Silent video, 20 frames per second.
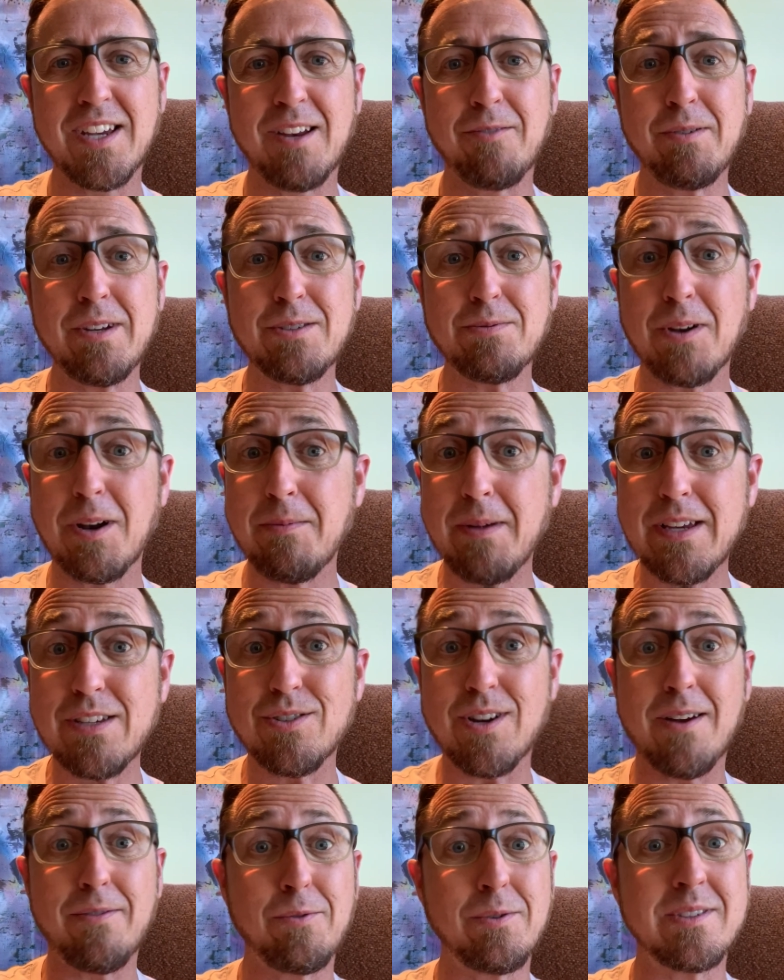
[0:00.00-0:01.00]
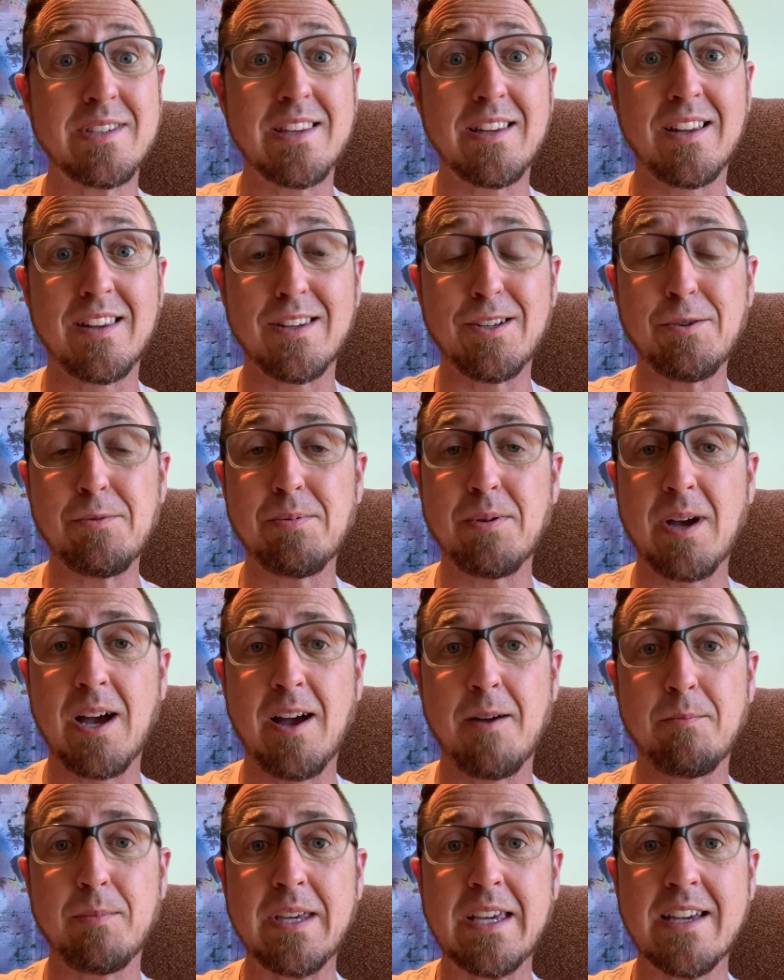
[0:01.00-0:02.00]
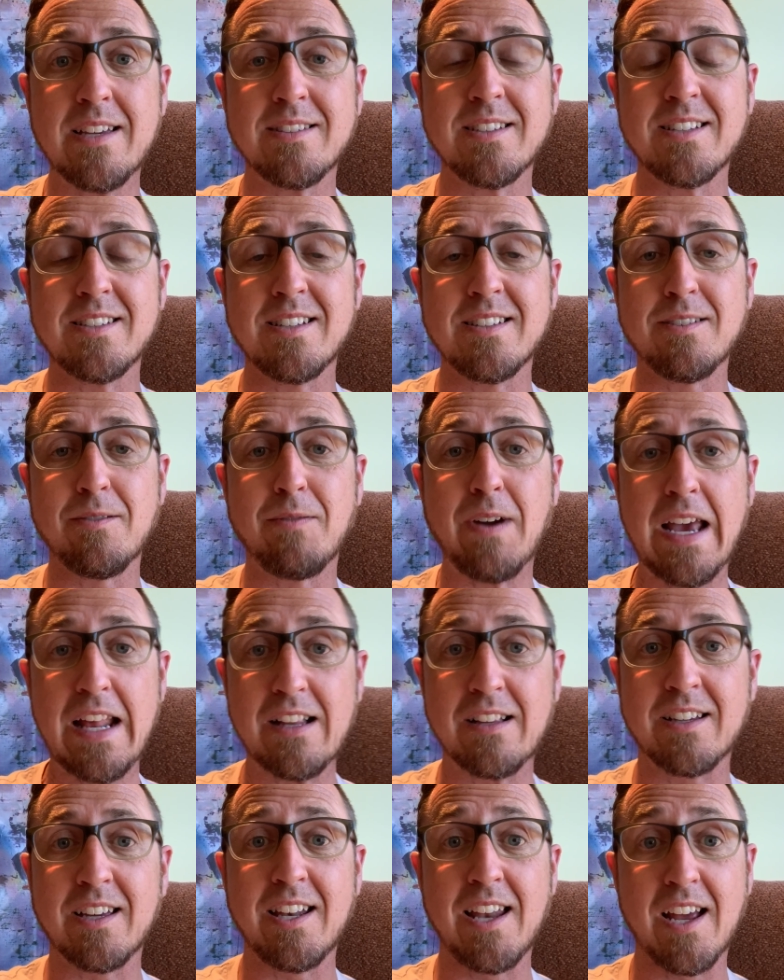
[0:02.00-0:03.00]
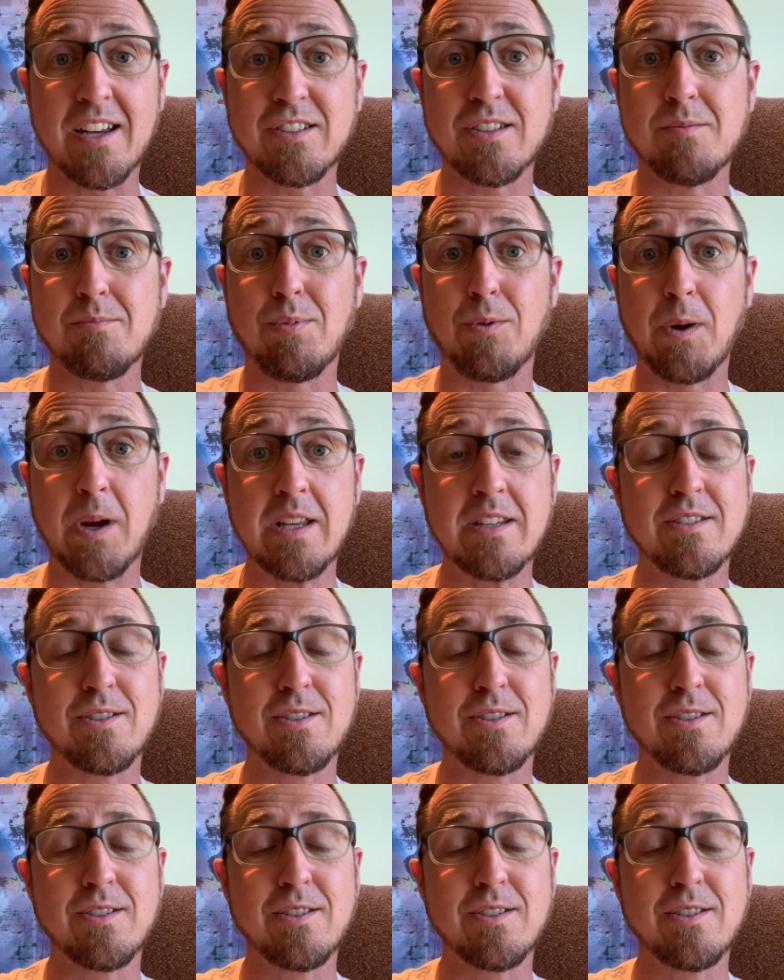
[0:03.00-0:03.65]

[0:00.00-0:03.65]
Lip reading: And we just want to make sure everyone's in the loop, because this is a vital connection point.